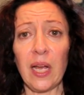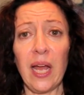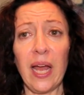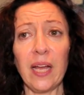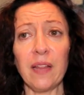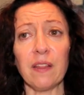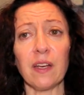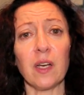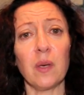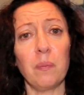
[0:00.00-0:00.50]

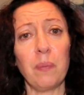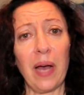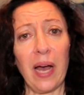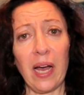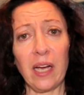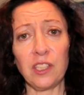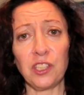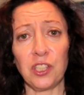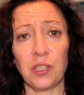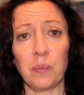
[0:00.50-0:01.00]
And the
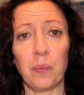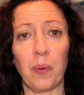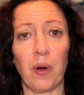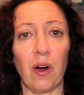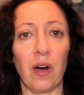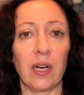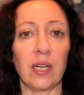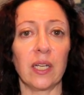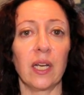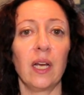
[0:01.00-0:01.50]
compassion
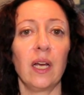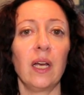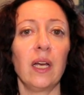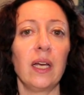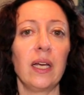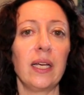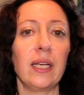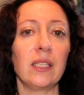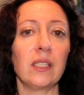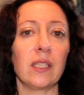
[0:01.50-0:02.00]
part
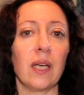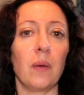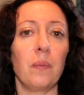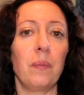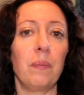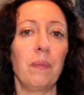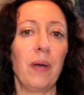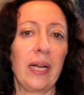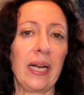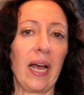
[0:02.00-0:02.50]
is
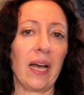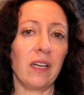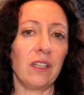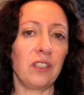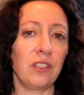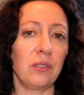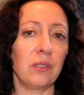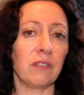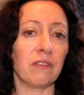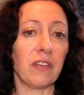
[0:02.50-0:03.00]
an
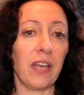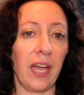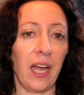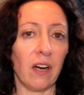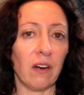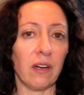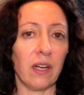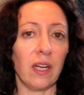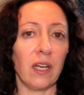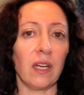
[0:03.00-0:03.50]
attitude of
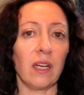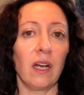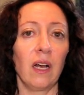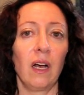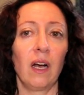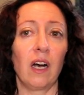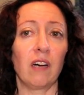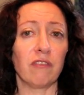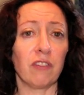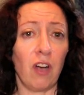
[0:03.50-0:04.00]
caring,
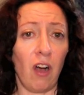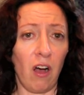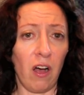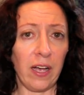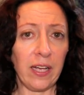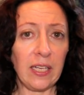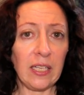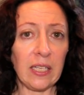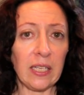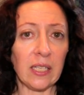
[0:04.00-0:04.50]
of
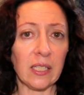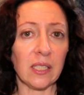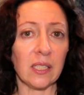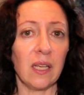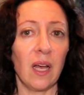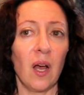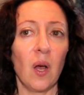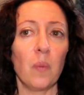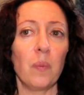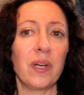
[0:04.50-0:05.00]

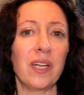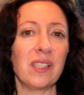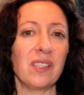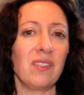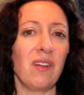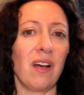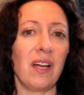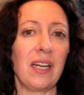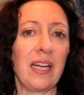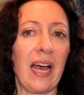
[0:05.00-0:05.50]
kindness, but it's
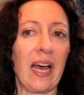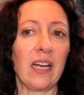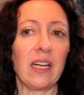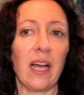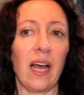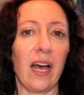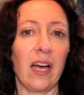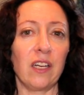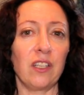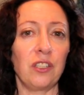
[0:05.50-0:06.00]
not an
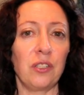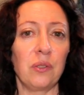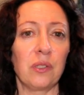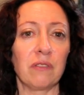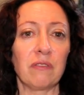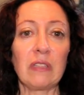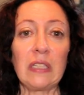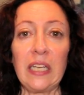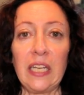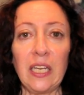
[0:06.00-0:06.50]
attitude
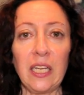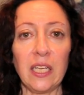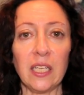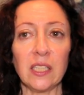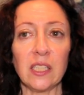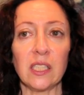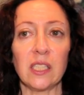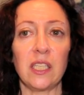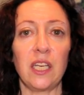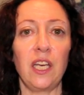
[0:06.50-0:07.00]
of
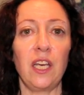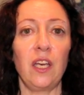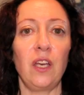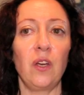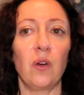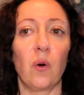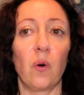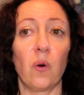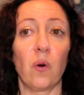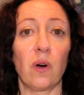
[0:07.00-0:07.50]

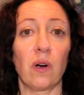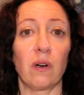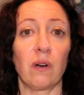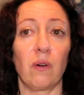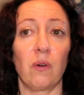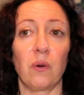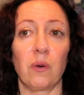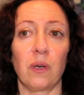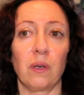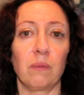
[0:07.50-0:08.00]
leniency
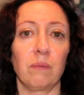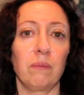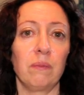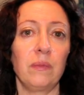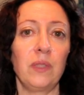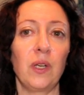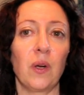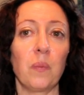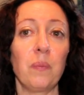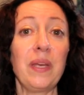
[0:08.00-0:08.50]
or
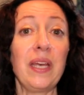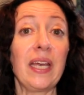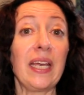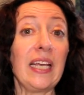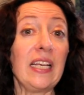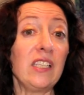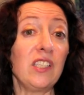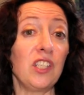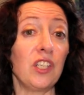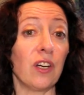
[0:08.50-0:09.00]
being
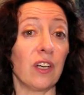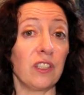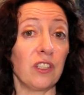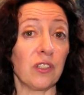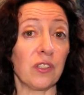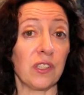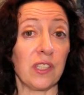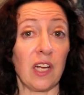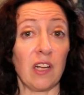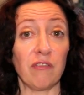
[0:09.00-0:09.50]
easy on
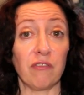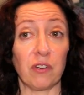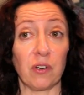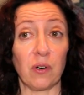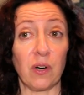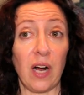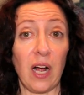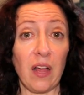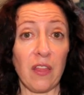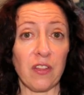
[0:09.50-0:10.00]
yourself
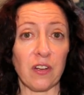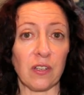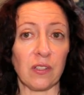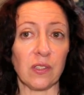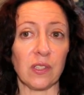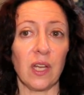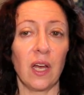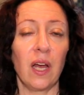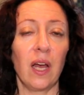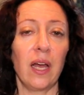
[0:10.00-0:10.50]
or
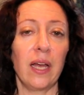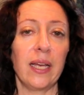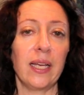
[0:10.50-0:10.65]
others.